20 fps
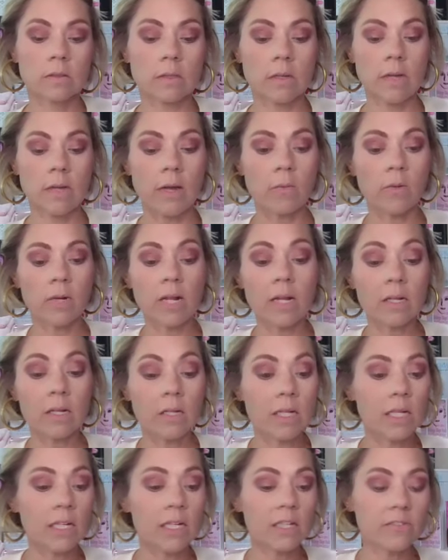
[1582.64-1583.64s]
And what I
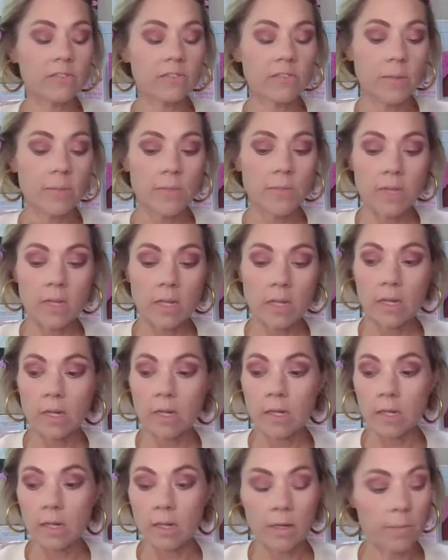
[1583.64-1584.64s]
love,
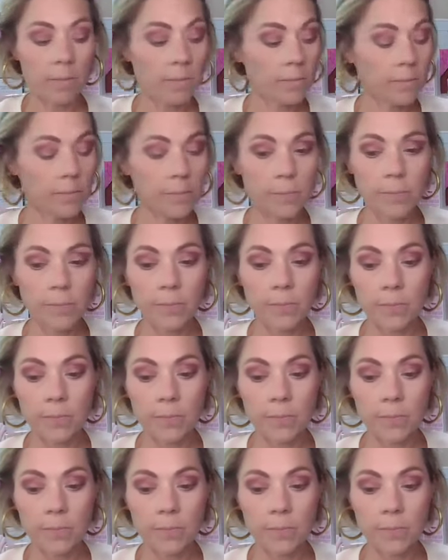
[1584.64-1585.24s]
um,